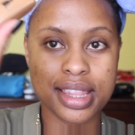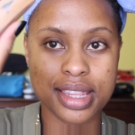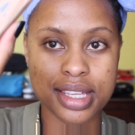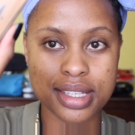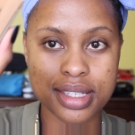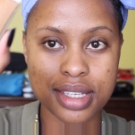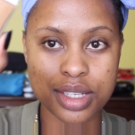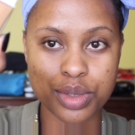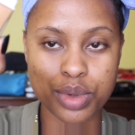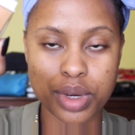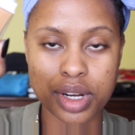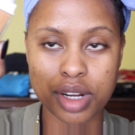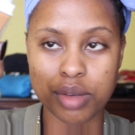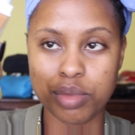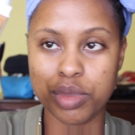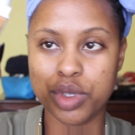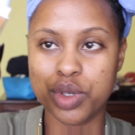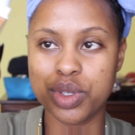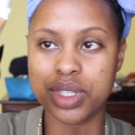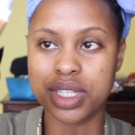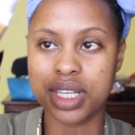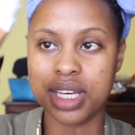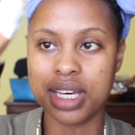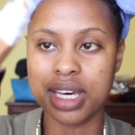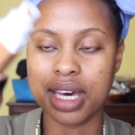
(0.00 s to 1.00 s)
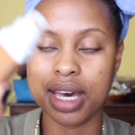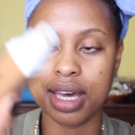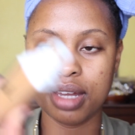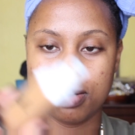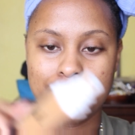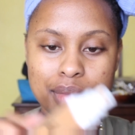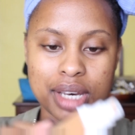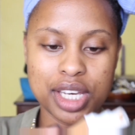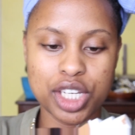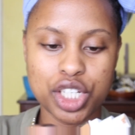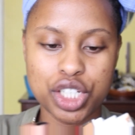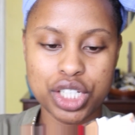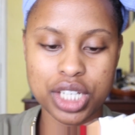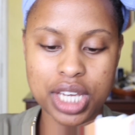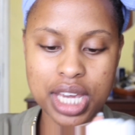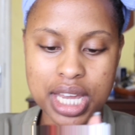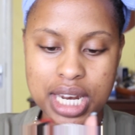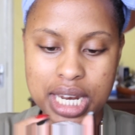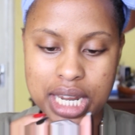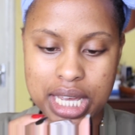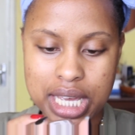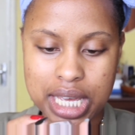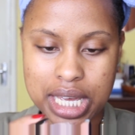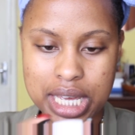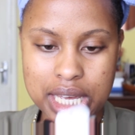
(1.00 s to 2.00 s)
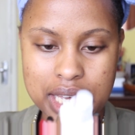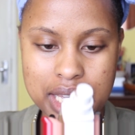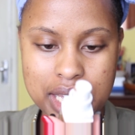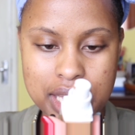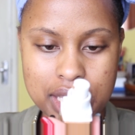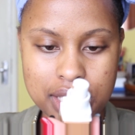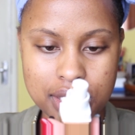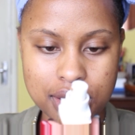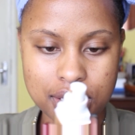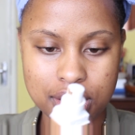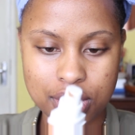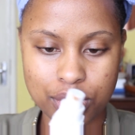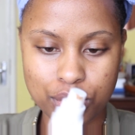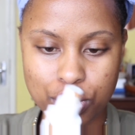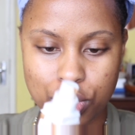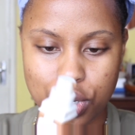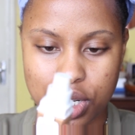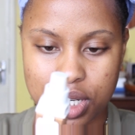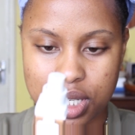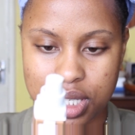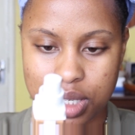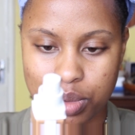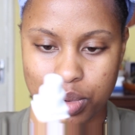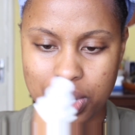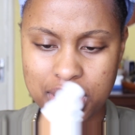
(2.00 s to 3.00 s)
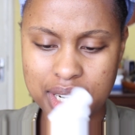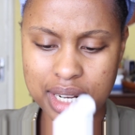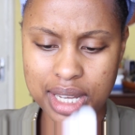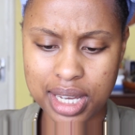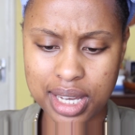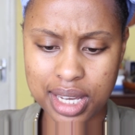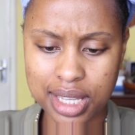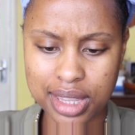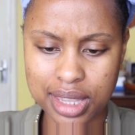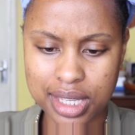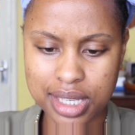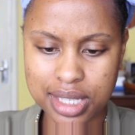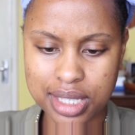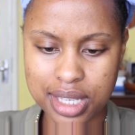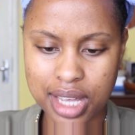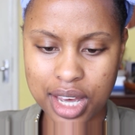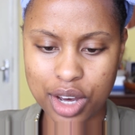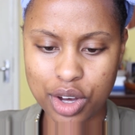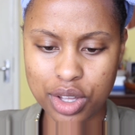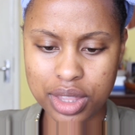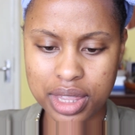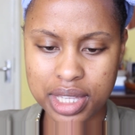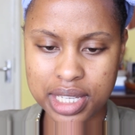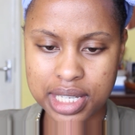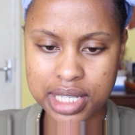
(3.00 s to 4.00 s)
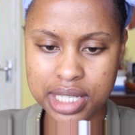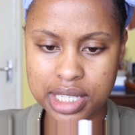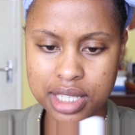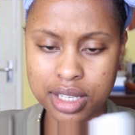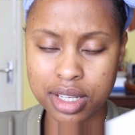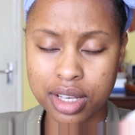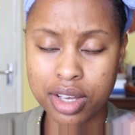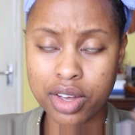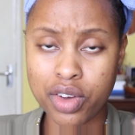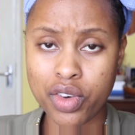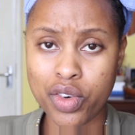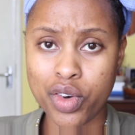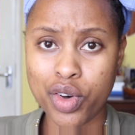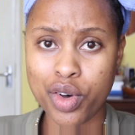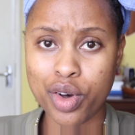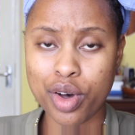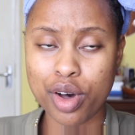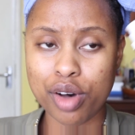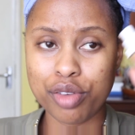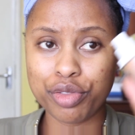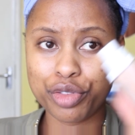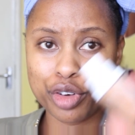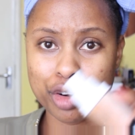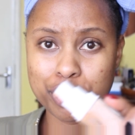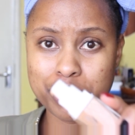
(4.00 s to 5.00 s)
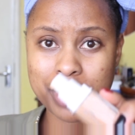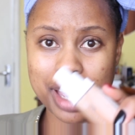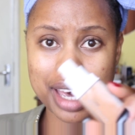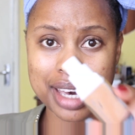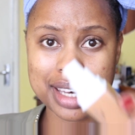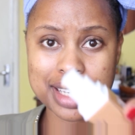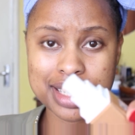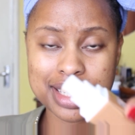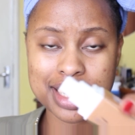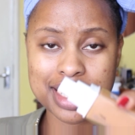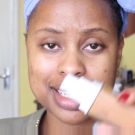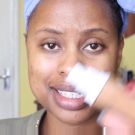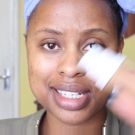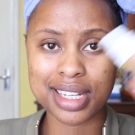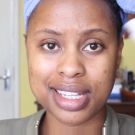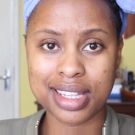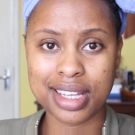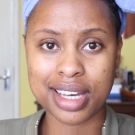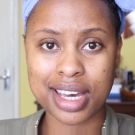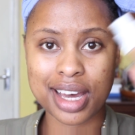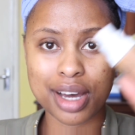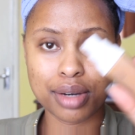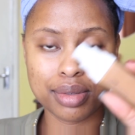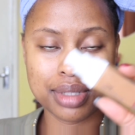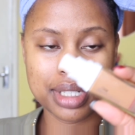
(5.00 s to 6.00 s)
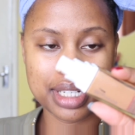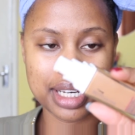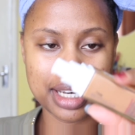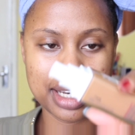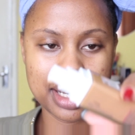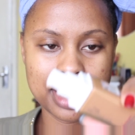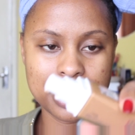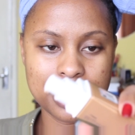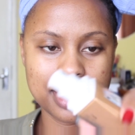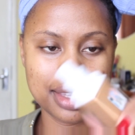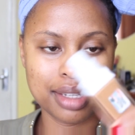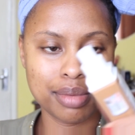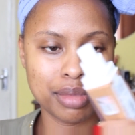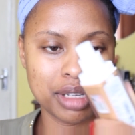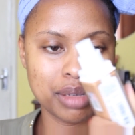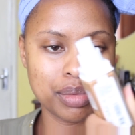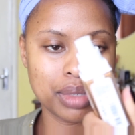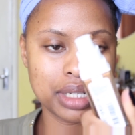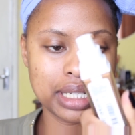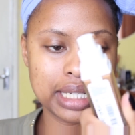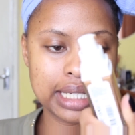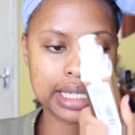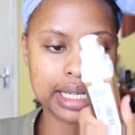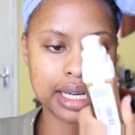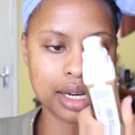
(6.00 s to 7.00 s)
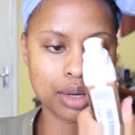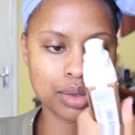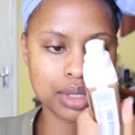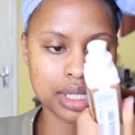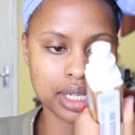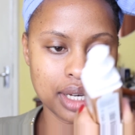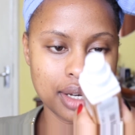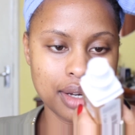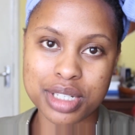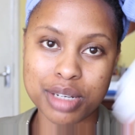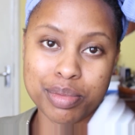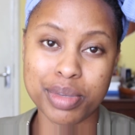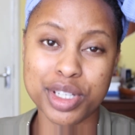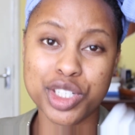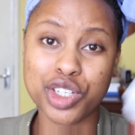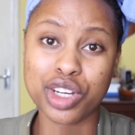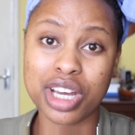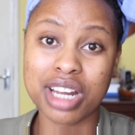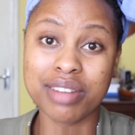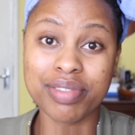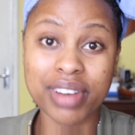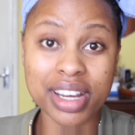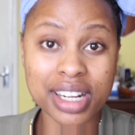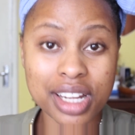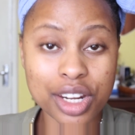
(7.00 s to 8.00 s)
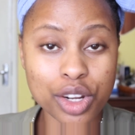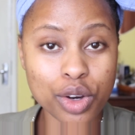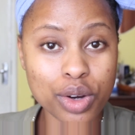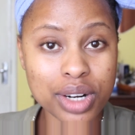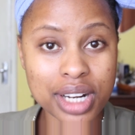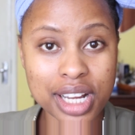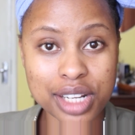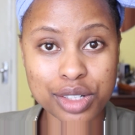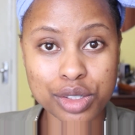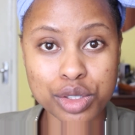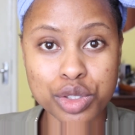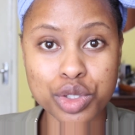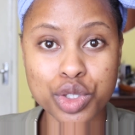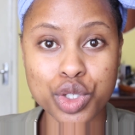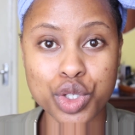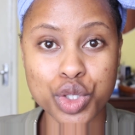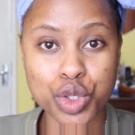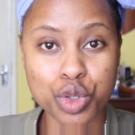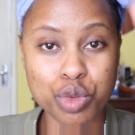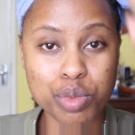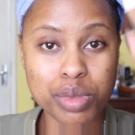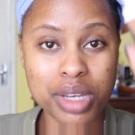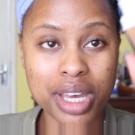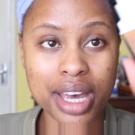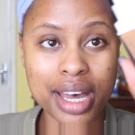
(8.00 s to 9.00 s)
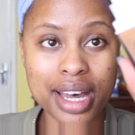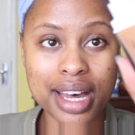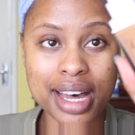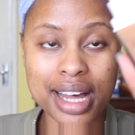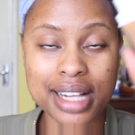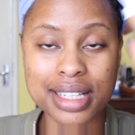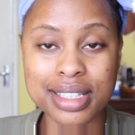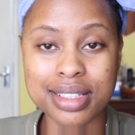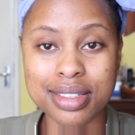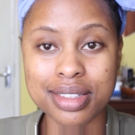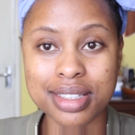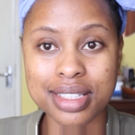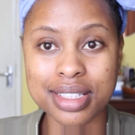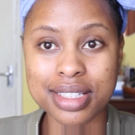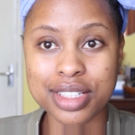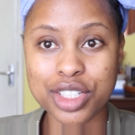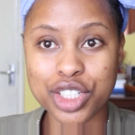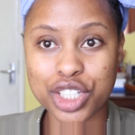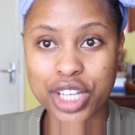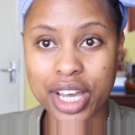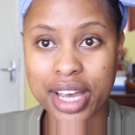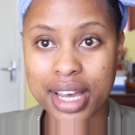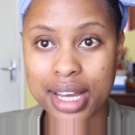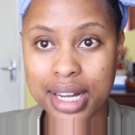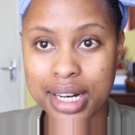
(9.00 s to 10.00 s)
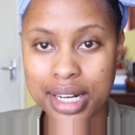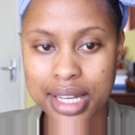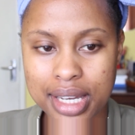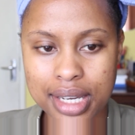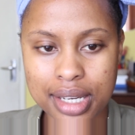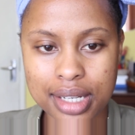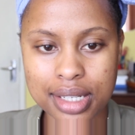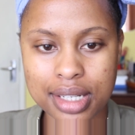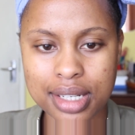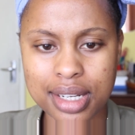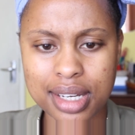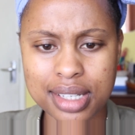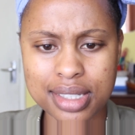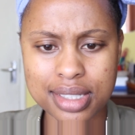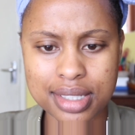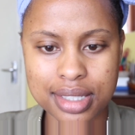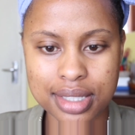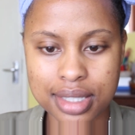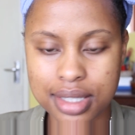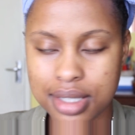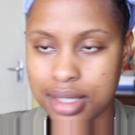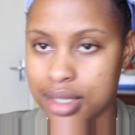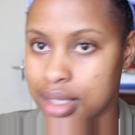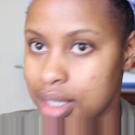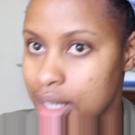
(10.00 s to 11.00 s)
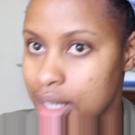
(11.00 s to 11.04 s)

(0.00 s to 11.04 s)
this is what I'm using, and my shade is what? Where did I get this? I got this from Center, the counter at the Maybelline counter, but you can find it online on Jumia. I'll share a link. Did I just